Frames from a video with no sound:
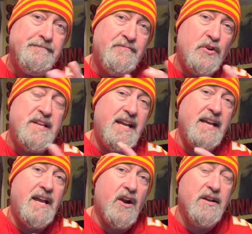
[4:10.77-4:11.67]
for
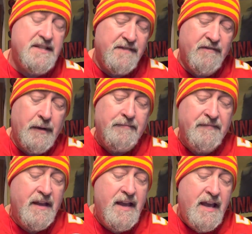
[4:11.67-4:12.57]
taking care of Denver
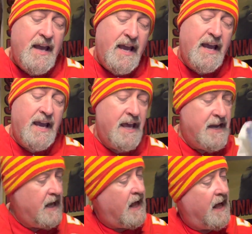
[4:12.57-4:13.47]

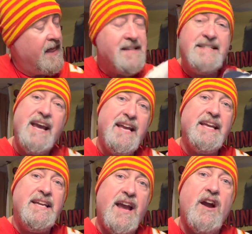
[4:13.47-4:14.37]
and
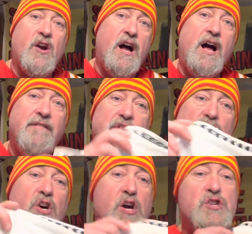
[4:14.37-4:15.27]
taking care of the
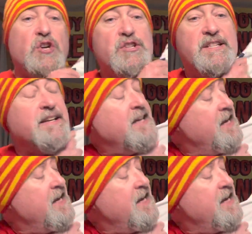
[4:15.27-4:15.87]
Chargers.